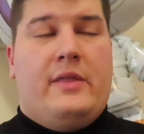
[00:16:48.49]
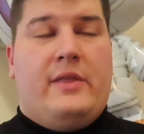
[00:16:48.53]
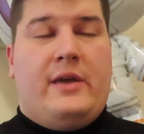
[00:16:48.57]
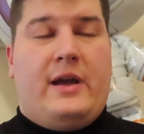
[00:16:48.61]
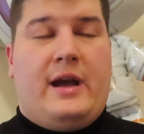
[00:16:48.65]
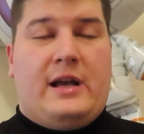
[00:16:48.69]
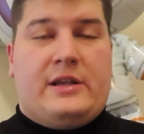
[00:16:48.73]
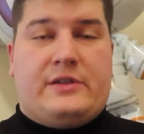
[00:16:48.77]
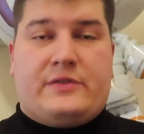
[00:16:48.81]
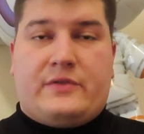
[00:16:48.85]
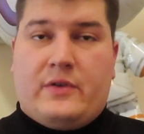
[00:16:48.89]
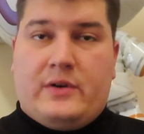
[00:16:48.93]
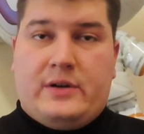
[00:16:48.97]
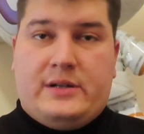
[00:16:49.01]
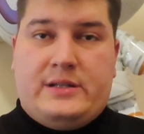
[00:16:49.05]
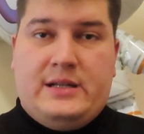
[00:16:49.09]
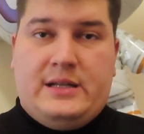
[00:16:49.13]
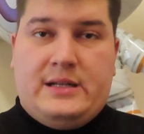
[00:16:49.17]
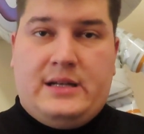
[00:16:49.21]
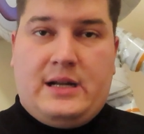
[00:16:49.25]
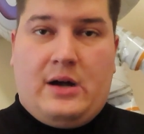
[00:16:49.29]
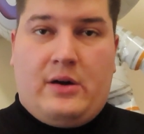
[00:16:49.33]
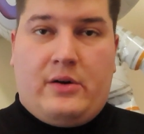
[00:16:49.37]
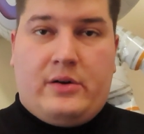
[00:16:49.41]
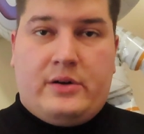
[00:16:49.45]
They ask for a
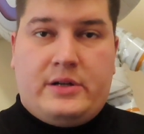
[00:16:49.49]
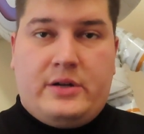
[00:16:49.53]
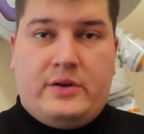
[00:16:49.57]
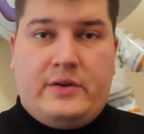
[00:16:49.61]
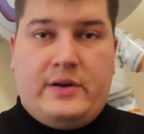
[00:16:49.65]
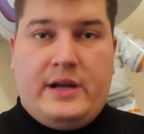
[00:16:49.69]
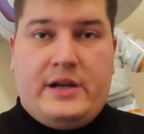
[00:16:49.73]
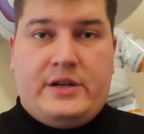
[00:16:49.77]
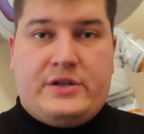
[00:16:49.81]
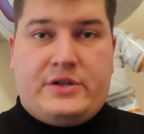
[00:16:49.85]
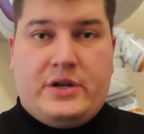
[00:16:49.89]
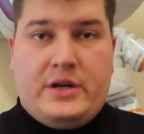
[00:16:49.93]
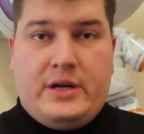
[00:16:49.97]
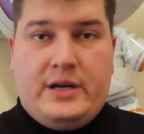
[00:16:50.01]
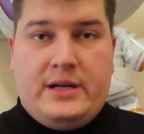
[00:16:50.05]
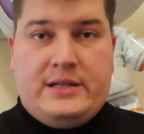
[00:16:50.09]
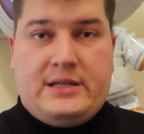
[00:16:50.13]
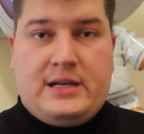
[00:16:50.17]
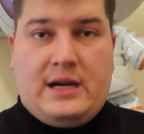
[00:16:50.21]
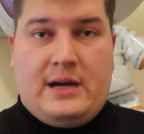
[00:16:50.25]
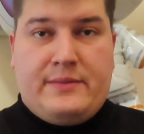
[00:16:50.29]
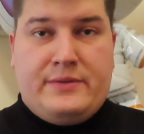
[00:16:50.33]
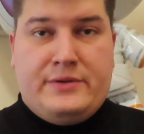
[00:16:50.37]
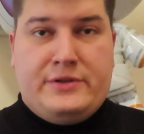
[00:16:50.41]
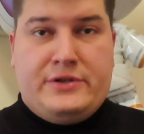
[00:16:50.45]
$10 donation
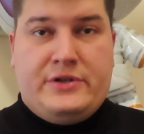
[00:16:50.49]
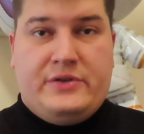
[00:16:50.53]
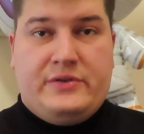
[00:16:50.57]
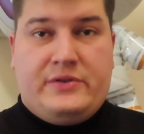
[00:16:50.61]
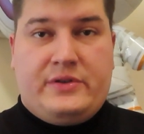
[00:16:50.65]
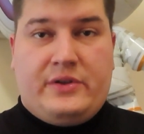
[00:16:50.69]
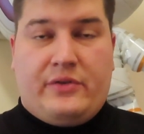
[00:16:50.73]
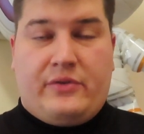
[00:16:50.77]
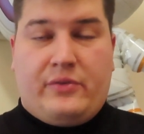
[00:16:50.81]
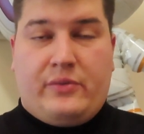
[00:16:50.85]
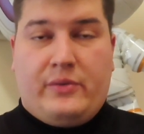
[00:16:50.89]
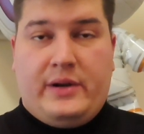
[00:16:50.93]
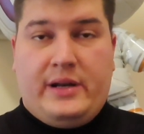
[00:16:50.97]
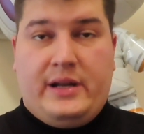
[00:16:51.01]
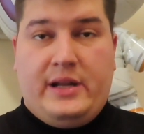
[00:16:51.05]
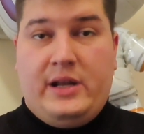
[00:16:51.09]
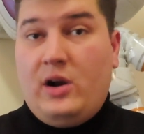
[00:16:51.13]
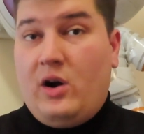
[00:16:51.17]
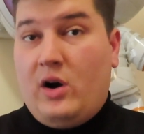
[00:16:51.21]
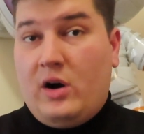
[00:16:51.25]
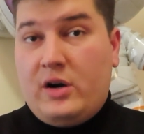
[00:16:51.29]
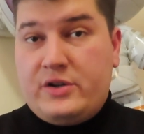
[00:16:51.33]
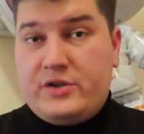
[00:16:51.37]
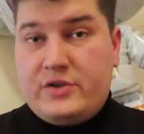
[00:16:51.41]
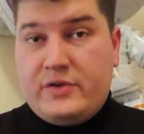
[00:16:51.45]
anytime you shoot the
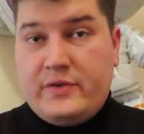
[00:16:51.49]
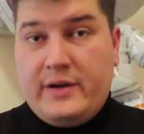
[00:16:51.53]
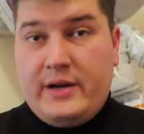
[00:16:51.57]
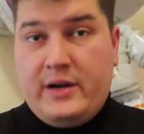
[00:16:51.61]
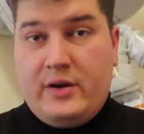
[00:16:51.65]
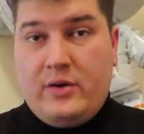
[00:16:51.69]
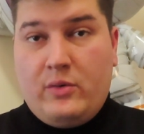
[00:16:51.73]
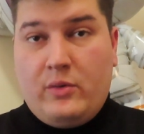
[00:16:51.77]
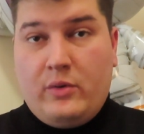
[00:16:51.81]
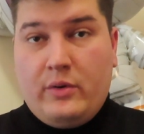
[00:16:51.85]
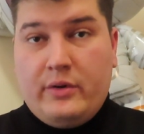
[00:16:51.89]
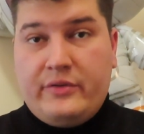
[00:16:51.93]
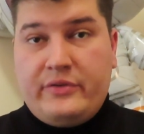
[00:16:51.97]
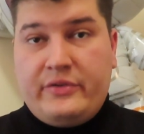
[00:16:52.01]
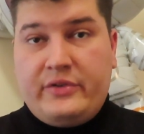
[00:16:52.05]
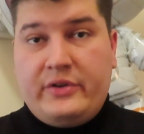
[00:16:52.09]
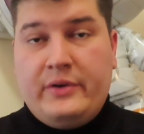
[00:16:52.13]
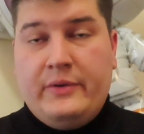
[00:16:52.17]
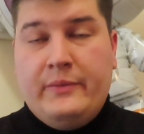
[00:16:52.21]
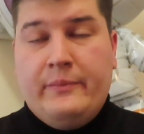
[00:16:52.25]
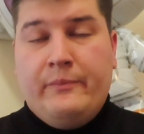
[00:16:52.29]
3D archery course.